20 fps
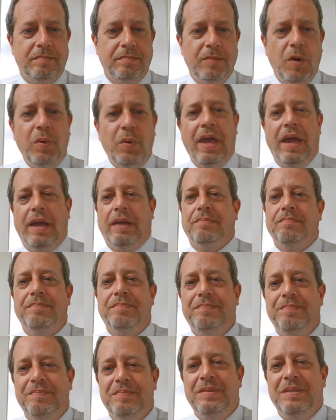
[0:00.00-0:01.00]
Okay,
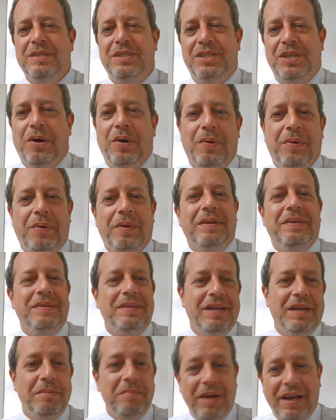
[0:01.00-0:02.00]
so
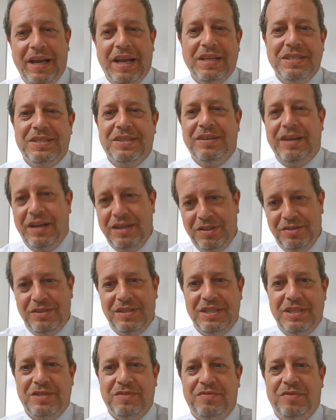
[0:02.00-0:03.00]
in my answer, I use
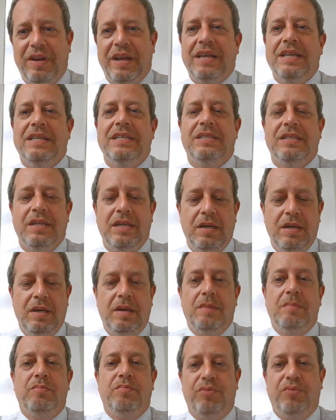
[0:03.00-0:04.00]
this phrase,
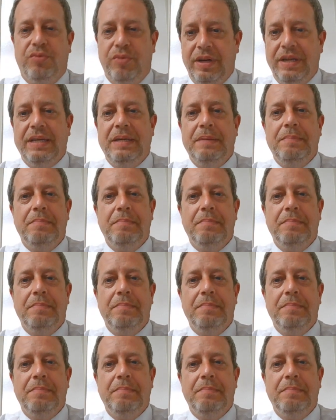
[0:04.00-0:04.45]
pretty